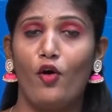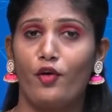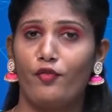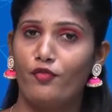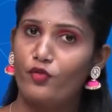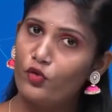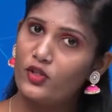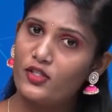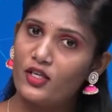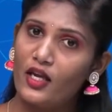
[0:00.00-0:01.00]

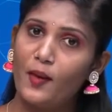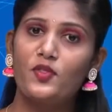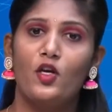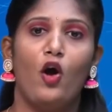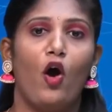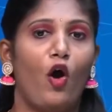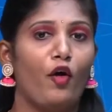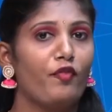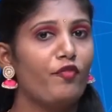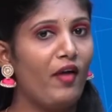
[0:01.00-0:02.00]
footsteps or
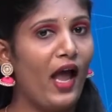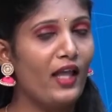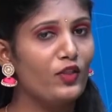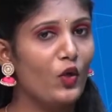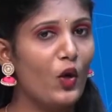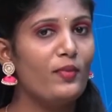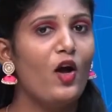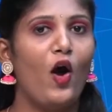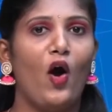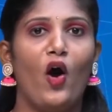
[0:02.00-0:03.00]
fathom
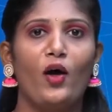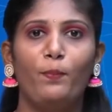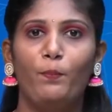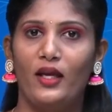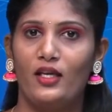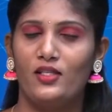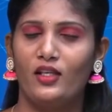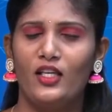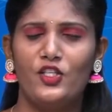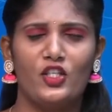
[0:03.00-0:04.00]
or pace.
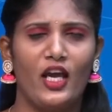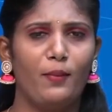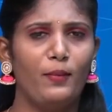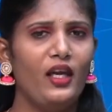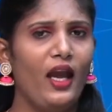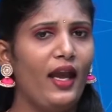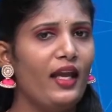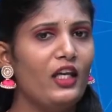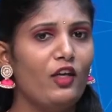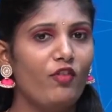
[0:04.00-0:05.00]
It can be
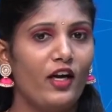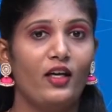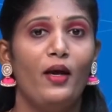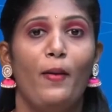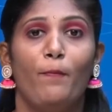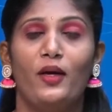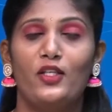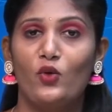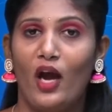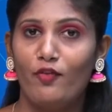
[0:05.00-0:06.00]
anyone, but
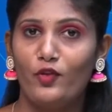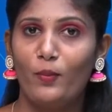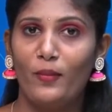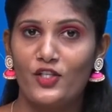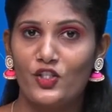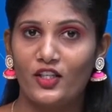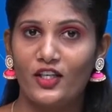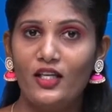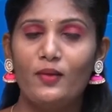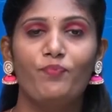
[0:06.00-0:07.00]
you have to measure
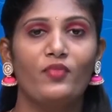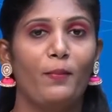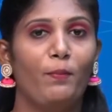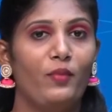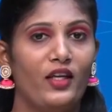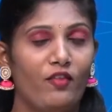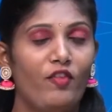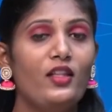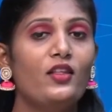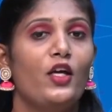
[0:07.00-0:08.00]
it
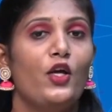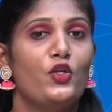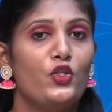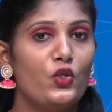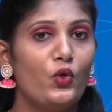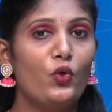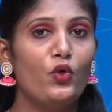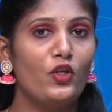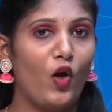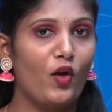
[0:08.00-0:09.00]
with 2
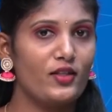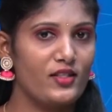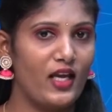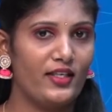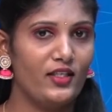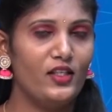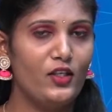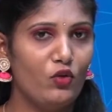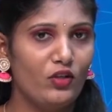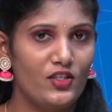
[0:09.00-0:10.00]
non-standard
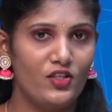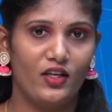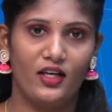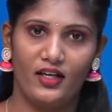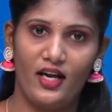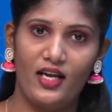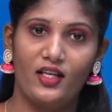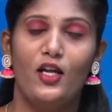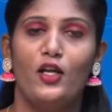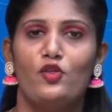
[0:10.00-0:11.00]
units, right?
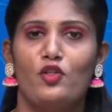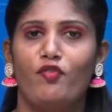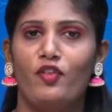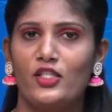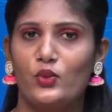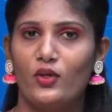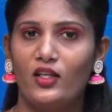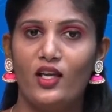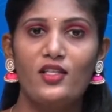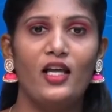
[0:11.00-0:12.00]
So first one
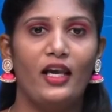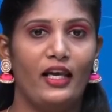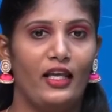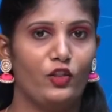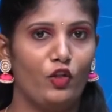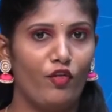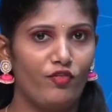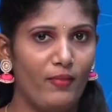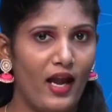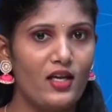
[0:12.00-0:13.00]
is length of
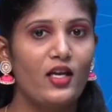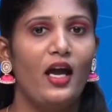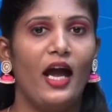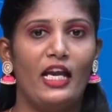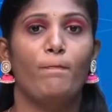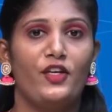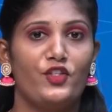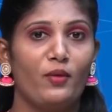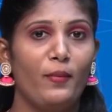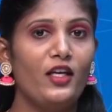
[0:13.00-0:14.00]
mat and
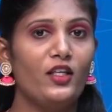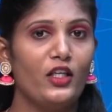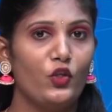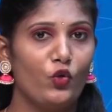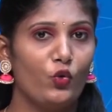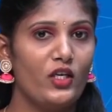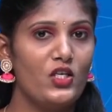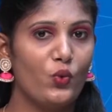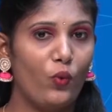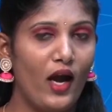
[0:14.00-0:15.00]
measurement in
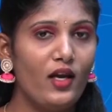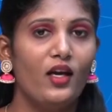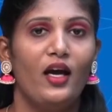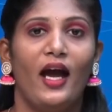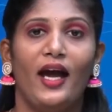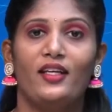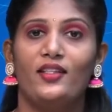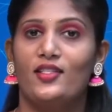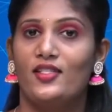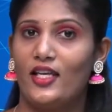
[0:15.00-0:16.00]
unit 1, and in
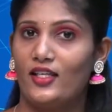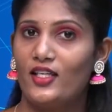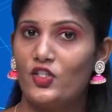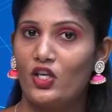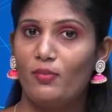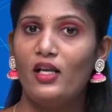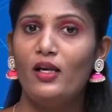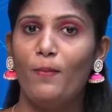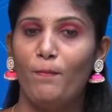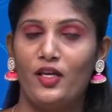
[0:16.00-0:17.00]
the second table
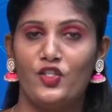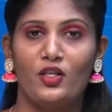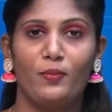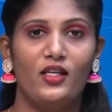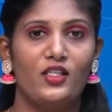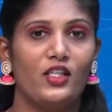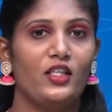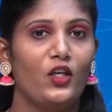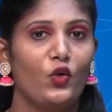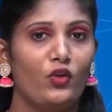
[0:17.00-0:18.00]
measurement
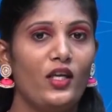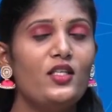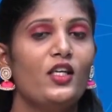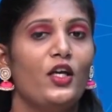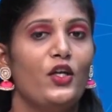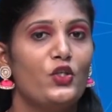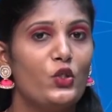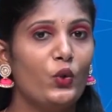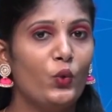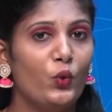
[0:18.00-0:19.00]
in unit
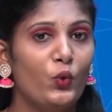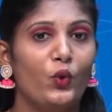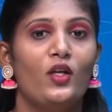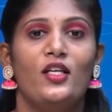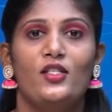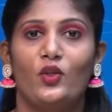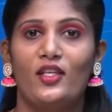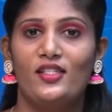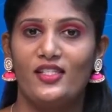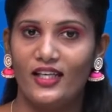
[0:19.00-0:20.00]
2. So the
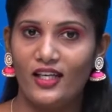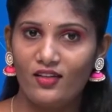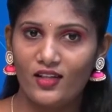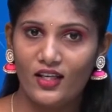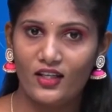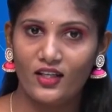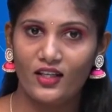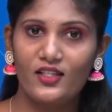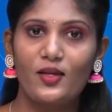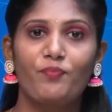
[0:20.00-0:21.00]
second thing
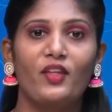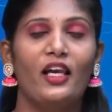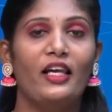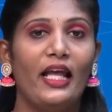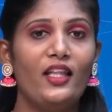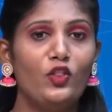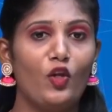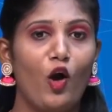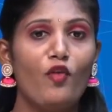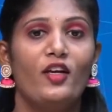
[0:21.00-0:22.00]
is length
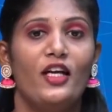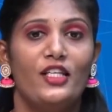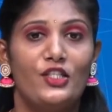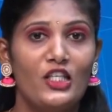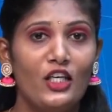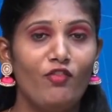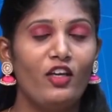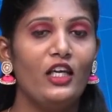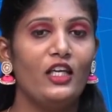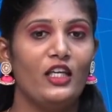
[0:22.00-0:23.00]
of
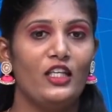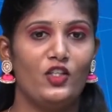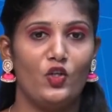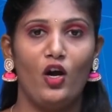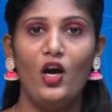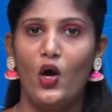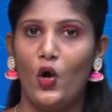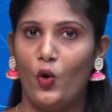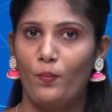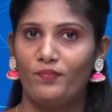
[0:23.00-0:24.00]
TV in your
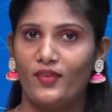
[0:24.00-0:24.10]
home,